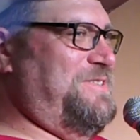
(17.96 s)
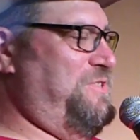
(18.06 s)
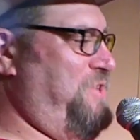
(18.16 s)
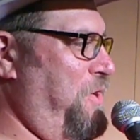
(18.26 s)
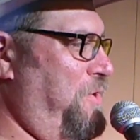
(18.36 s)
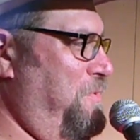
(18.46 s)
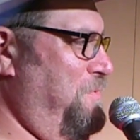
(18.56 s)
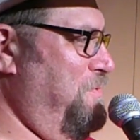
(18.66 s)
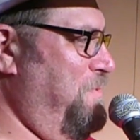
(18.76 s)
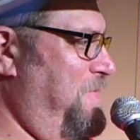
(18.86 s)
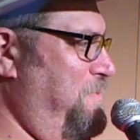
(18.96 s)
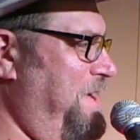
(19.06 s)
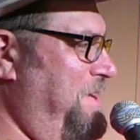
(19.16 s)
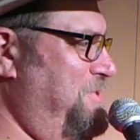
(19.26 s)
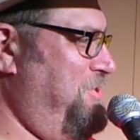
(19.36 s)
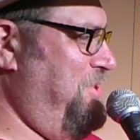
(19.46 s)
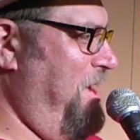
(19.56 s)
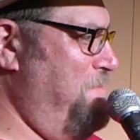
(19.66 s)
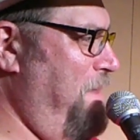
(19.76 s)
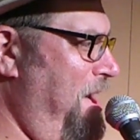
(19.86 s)
Dough with which
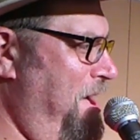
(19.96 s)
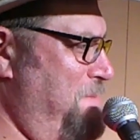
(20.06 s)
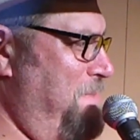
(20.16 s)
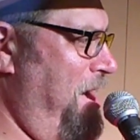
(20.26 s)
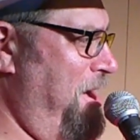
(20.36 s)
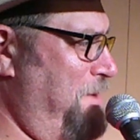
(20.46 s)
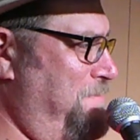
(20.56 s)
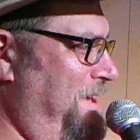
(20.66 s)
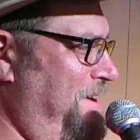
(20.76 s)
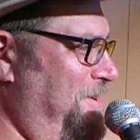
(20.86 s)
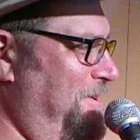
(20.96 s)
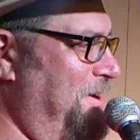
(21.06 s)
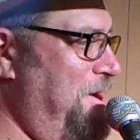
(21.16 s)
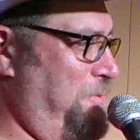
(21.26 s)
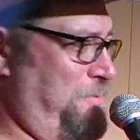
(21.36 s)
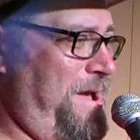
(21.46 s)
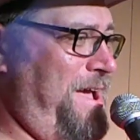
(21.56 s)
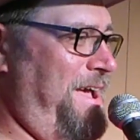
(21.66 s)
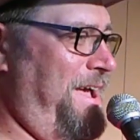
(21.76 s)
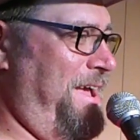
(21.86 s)
I buy my beer,
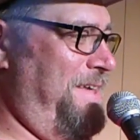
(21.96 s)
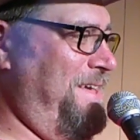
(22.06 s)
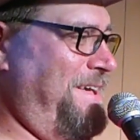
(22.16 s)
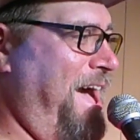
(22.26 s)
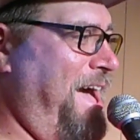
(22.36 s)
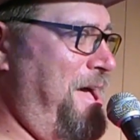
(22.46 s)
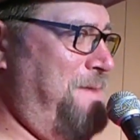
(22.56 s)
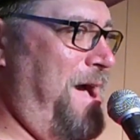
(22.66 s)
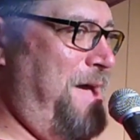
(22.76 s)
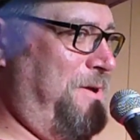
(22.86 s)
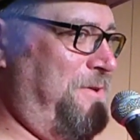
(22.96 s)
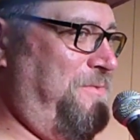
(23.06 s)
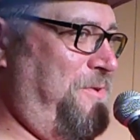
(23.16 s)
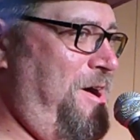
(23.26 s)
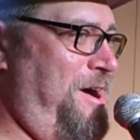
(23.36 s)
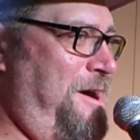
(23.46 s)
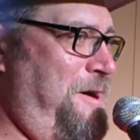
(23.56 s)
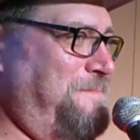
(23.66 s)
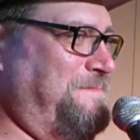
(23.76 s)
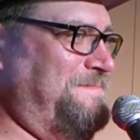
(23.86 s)
Ray the guy I buy beer
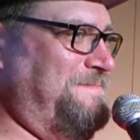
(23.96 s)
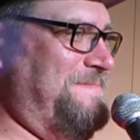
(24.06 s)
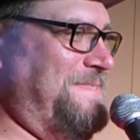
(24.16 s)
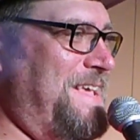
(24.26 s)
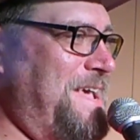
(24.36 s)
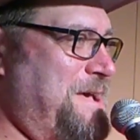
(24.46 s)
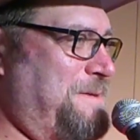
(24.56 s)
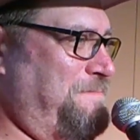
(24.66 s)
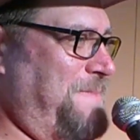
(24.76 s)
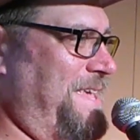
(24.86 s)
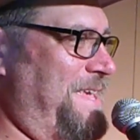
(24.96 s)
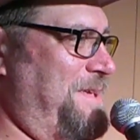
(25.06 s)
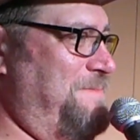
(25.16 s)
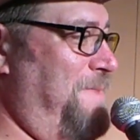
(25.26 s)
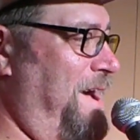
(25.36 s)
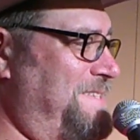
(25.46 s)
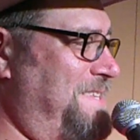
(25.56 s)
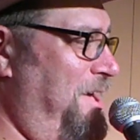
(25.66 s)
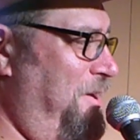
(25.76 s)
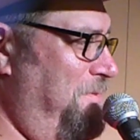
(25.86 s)
from. Me,
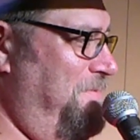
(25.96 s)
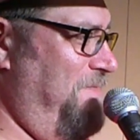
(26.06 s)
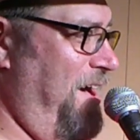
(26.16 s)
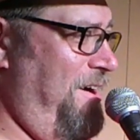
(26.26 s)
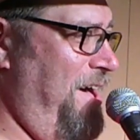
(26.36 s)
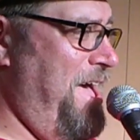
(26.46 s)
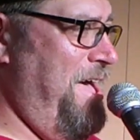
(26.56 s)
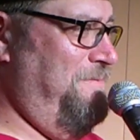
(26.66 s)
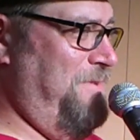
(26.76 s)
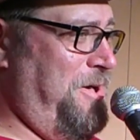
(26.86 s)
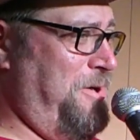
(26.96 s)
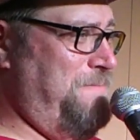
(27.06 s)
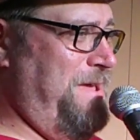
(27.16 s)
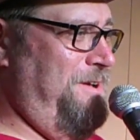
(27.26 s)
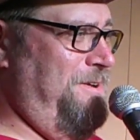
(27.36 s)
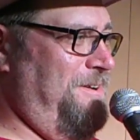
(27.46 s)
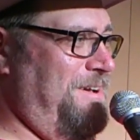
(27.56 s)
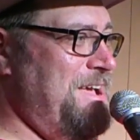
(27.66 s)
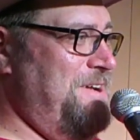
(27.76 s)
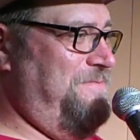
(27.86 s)
myself, I have a beer,
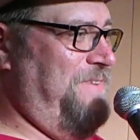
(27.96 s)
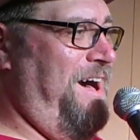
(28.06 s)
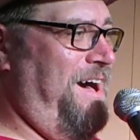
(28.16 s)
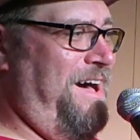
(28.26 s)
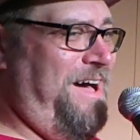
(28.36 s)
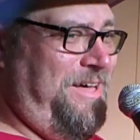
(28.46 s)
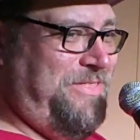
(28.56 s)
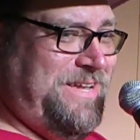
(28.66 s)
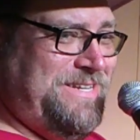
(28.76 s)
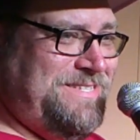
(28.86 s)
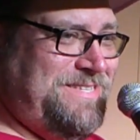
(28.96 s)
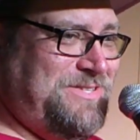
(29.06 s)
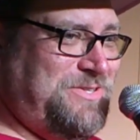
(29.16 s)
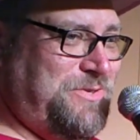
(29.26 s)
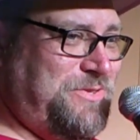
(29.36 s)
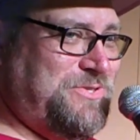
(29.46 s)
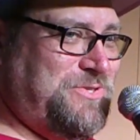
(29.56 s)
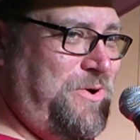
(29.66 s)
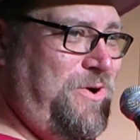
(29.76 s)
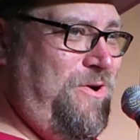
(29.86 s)
far the distance to the
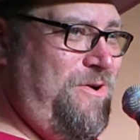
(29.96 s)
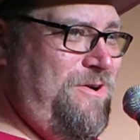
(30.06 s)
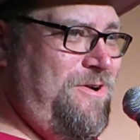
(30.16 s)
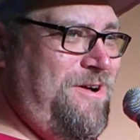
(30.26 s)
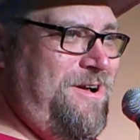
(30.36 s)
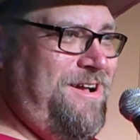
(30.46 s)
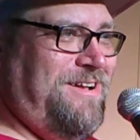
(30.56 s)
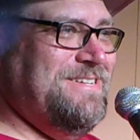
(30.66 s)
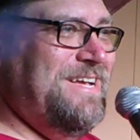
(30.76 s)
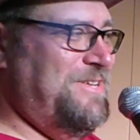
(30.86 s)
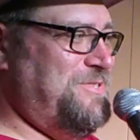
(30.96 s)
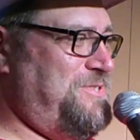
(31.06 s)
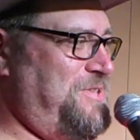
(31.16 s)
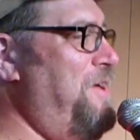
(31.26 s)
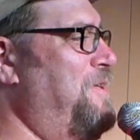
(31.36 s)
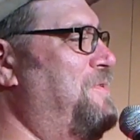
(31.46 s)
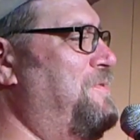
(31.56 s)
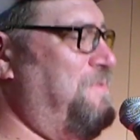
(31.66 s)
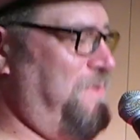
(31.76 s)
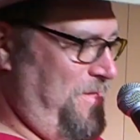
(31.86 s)
store.
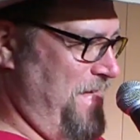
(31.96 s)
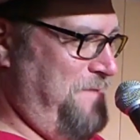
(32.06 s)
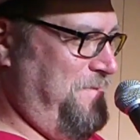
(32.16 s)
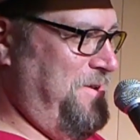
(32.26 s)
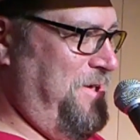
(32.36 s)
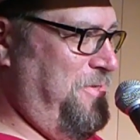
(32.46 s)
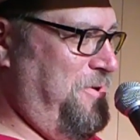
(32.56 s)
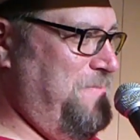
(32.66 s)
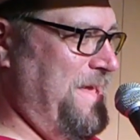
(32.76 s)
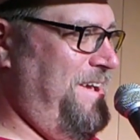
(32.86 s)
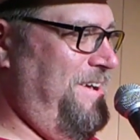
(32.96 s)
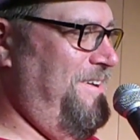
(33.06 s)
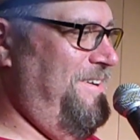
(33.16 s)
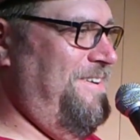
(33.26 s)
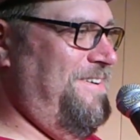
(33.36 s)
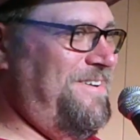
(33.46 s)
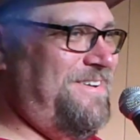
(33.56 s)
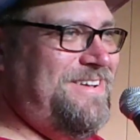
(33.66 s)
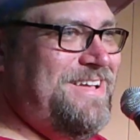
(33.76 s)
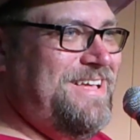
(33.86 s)
So I'll have another
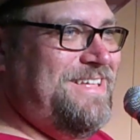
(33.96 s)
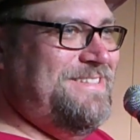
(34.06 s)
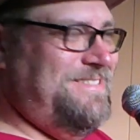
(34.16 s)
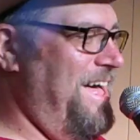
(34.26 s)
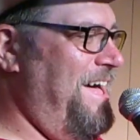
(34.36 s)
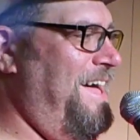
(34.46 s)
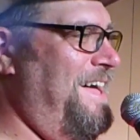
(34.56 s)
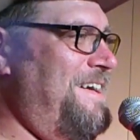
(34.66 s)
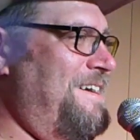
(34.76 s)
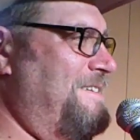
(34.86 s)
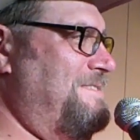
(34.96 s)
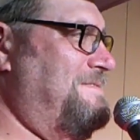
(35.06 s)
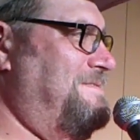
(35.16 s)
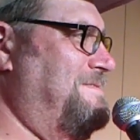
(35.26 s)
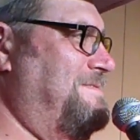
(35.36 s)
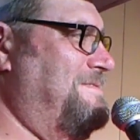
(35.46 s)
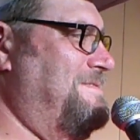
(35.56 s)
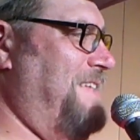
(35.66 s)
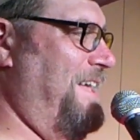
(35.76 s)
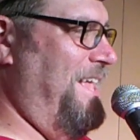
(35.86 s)
beer. La,
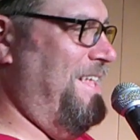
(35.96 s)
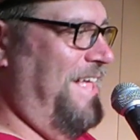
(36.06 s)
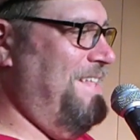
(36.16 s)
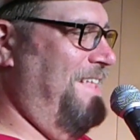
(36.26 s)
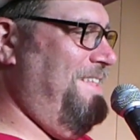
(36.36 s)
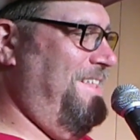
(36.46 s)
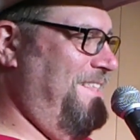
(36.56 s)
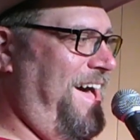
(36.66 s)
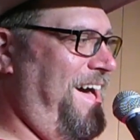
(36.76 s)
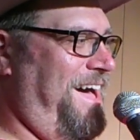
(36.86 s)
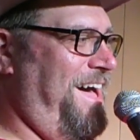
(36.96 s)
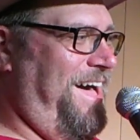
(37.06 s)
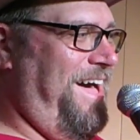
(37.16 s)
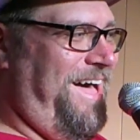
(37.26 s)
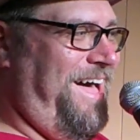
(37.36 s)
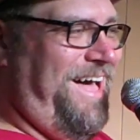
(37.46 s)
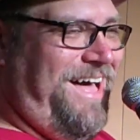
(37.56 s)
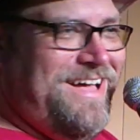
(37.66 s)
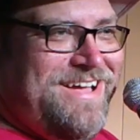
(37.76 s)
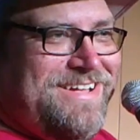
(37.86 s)
la, la, la, la, la,
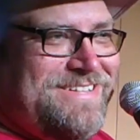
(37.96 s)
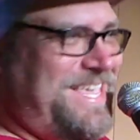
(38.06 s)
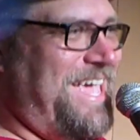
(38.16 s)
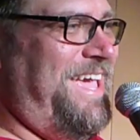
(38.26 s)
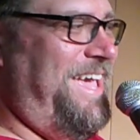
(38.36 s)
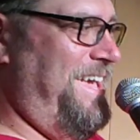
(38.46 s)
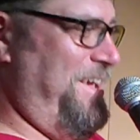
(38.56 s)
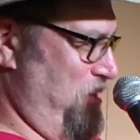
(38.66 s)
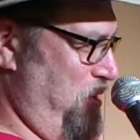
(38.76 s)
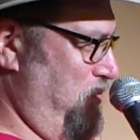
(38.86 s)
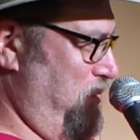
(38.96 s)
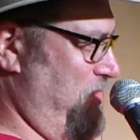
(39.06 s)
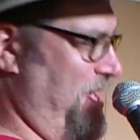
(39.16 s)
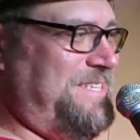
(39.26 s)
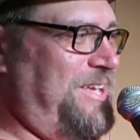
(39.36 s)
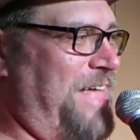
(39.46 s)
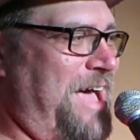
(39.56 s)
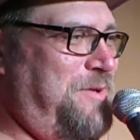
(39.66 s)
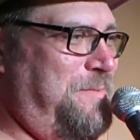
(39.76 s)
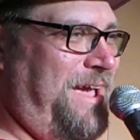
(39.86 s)
la. Tea, no thanks, I'll
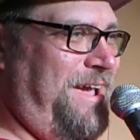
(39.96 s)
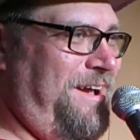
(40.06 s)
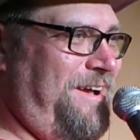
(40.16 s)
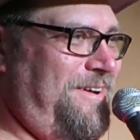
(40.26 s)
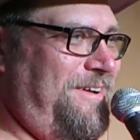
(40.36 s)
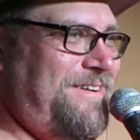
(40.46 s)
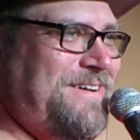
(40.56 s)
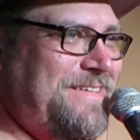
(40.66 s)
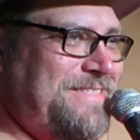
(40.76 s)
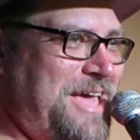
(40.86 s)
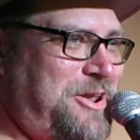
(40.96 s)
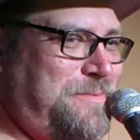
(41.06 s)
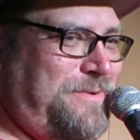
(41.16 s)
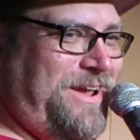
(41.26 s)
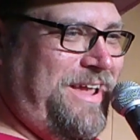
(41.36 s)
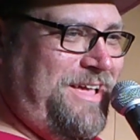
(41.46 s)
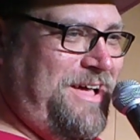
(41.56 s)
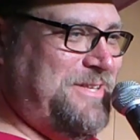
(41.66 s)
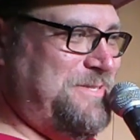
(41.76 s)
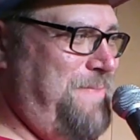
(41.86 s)
have a beer, and that'll bring
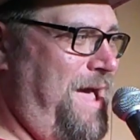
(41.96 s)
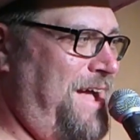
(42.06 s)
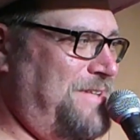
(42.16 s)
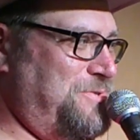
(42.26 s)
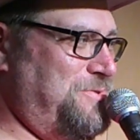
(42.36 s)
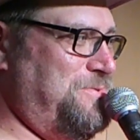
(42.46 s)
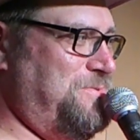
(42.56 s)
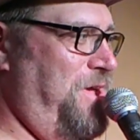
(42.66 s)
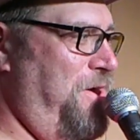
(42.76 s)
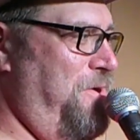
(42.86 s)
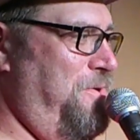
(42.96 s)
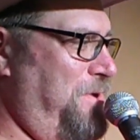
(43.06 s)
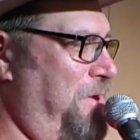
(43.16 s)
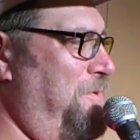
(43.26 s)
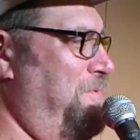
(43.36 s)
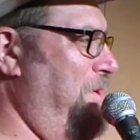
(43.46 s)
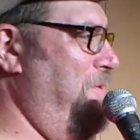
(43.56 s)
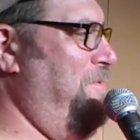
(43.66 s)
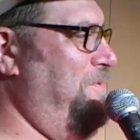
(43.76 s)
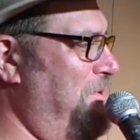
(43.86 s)
us back to dough, dough,
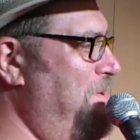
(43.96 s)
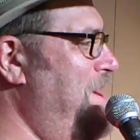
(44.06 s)
dough, dough,